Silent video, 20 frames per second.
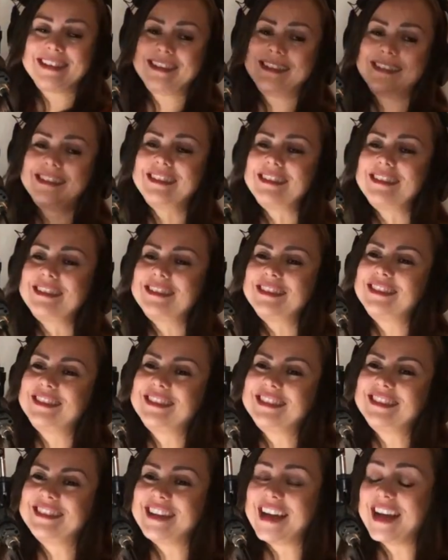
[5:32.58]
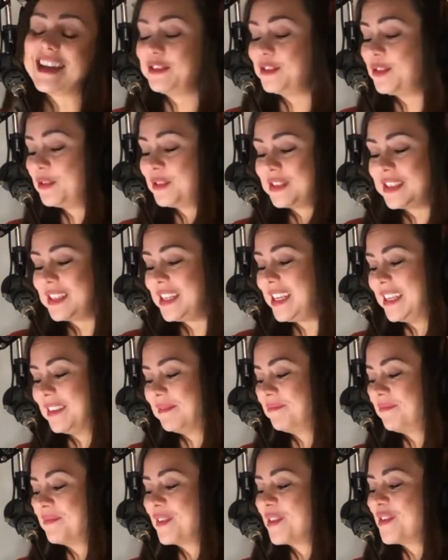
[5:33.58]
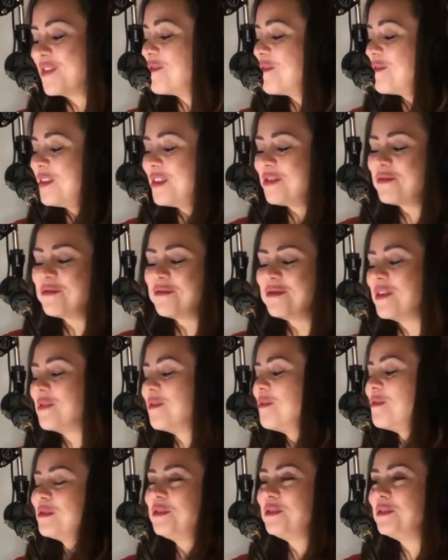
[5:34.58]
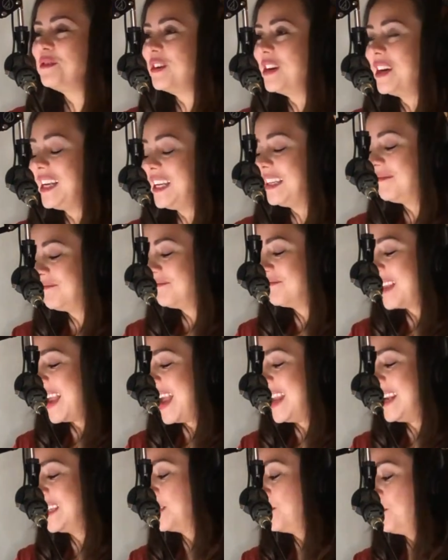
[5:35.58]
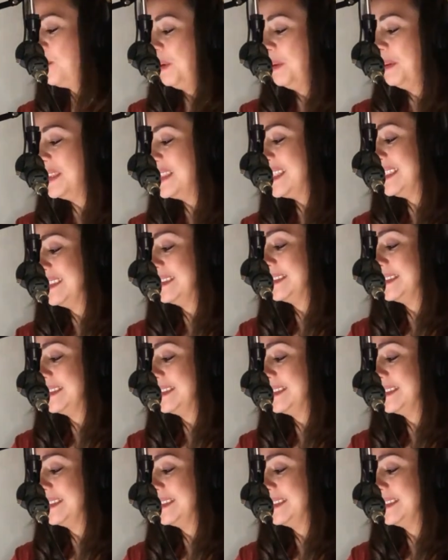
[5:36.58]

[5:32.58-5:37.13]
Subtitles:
As you see, going through the whole journey and experiencing